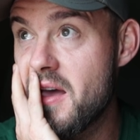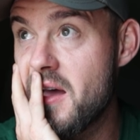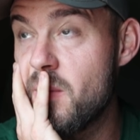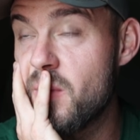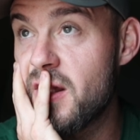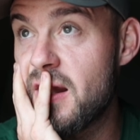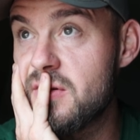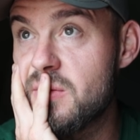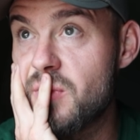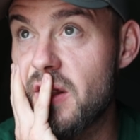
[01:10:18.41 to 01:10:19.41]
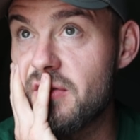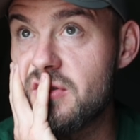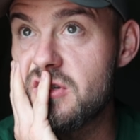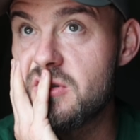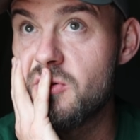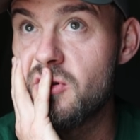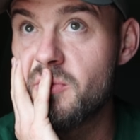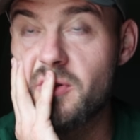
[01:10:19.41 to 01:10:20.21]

We're going to have some breakfast this morning.